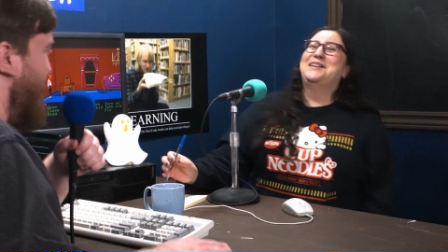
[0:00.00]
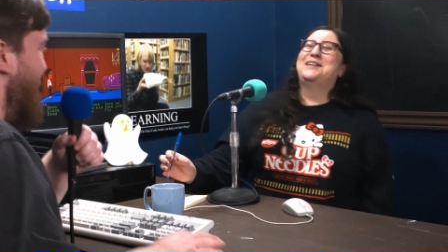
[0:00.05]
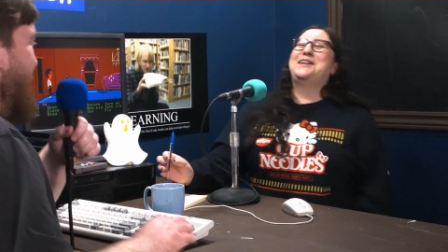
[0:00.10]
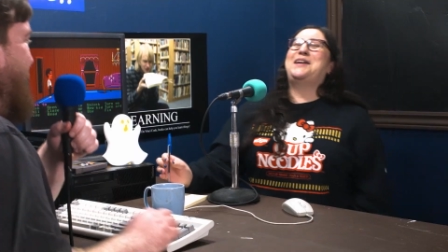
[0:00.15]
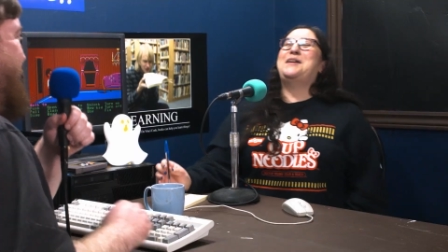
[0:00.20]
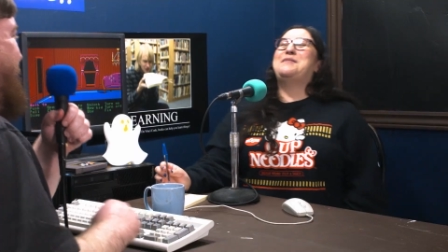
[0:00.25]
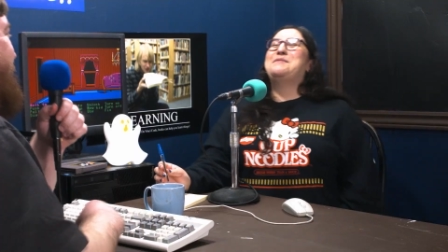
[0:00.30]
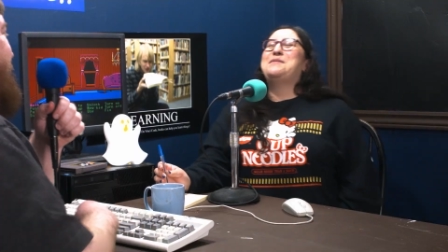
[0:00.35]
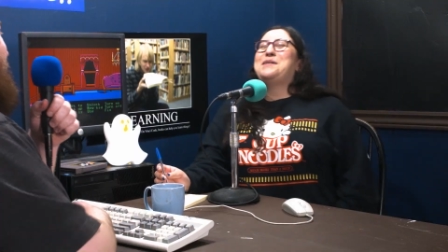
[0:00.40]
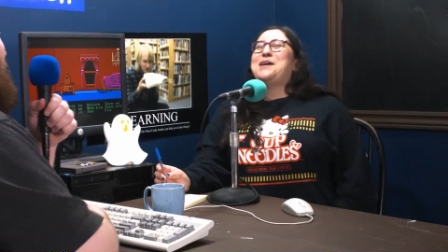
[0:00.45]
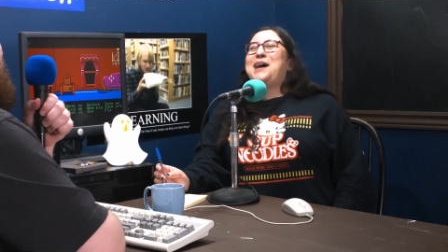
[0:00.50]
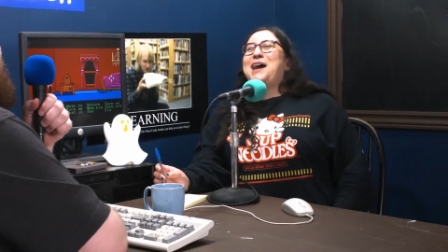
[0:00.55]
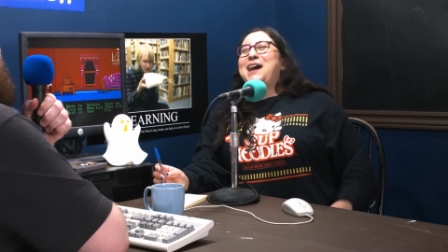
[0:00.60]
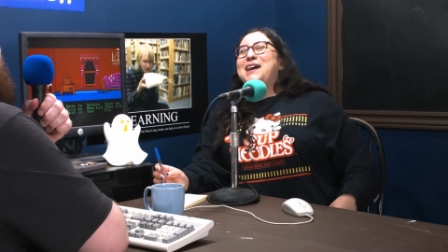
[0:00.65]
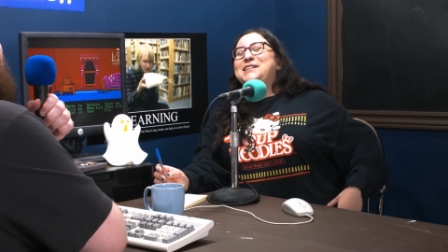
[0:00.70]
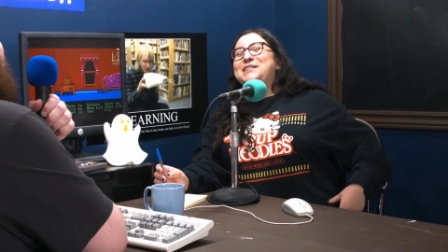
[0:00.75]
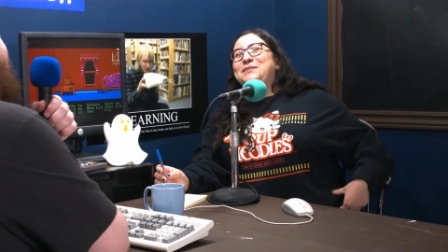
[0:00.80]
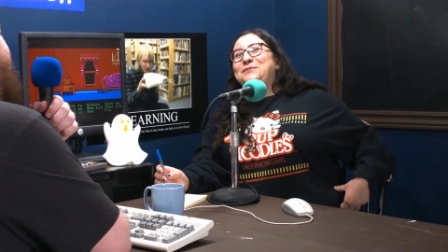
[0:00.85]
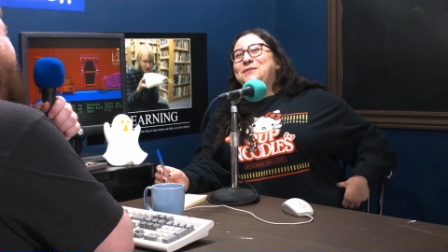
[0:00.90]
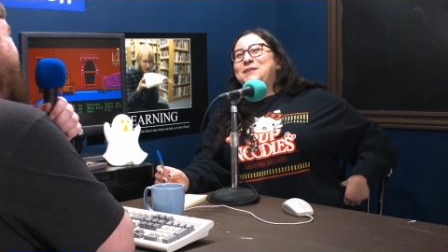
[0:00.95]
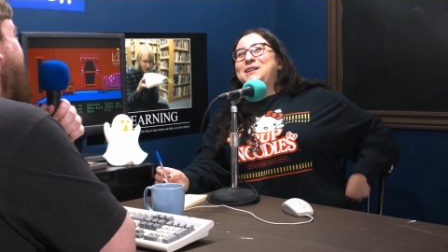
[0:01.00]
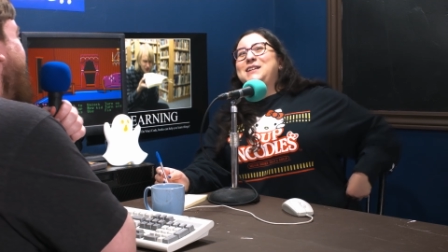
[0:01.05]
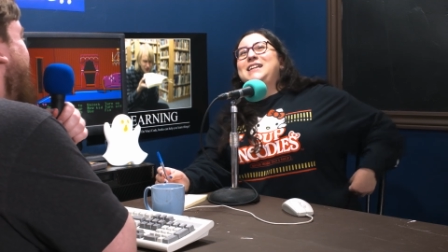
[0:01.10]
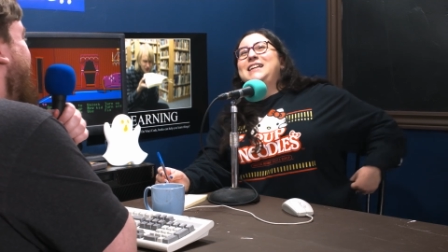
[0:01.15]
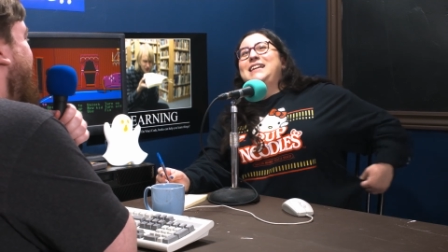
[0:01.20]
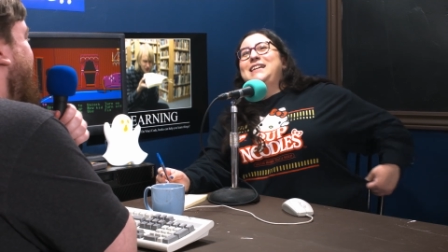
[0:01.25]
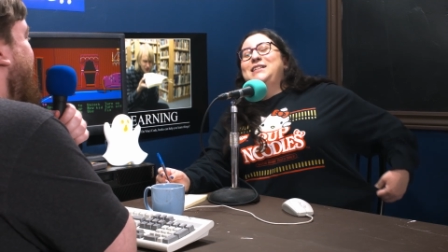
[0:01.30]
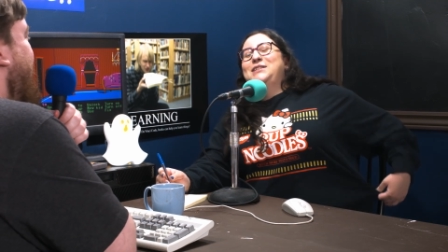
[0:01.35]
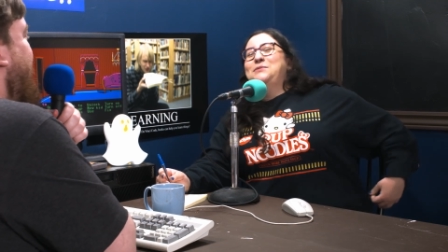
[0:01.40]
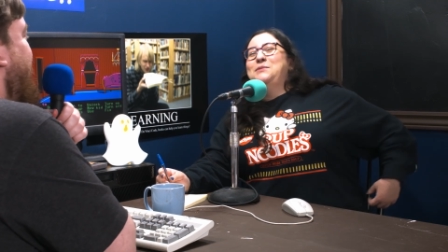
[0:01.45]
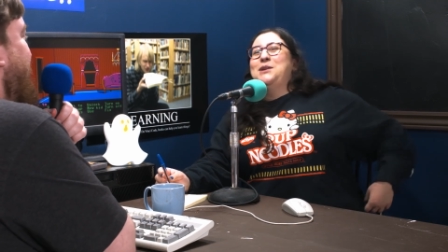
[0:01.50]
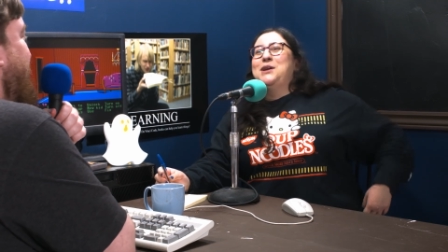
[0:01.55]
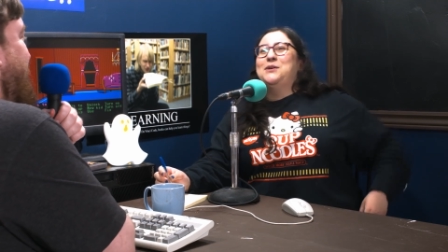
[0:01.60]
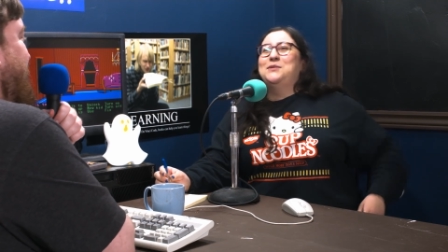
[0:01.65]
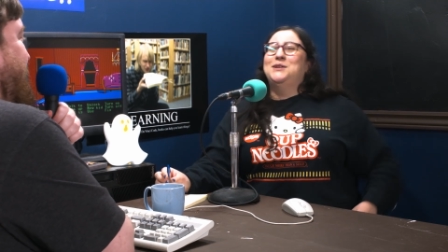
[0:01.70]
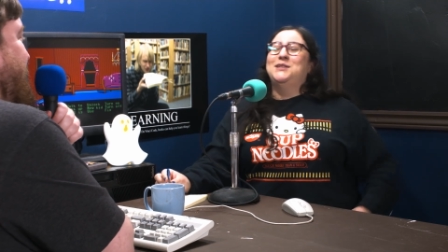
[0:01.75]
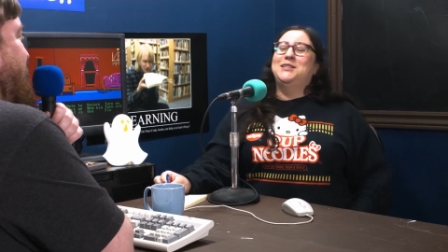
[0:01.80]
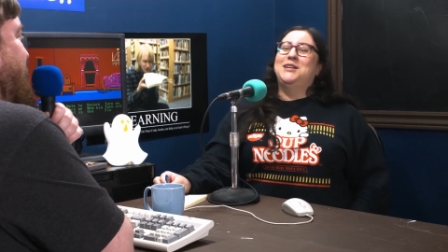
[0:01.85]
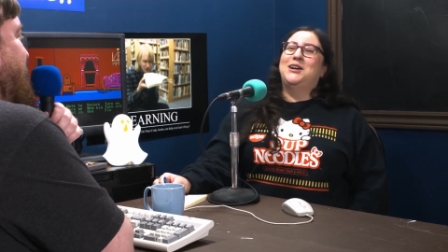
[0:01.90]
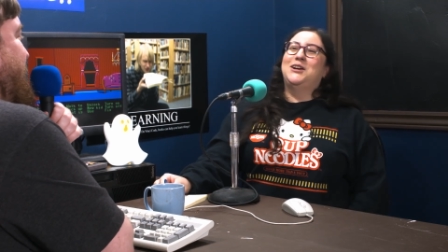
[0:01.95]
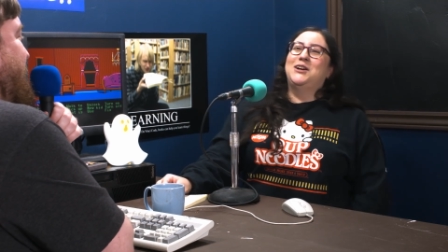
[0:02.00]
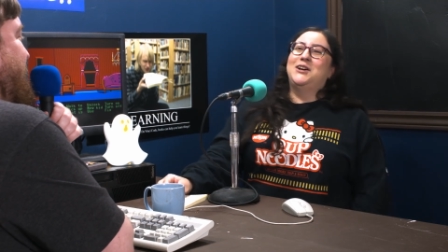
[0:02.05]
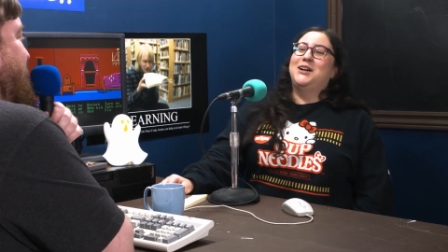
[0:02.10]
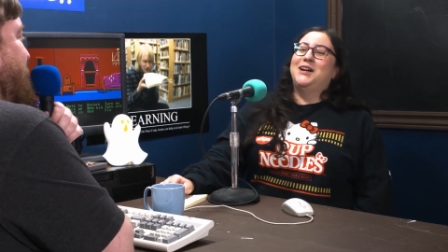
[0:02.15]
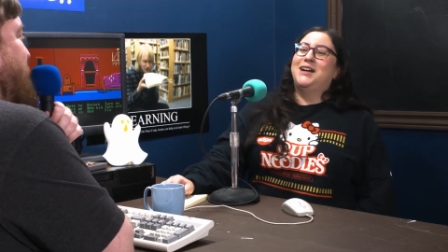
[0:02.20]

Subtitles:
Okay, well, I had different needs when I was younger.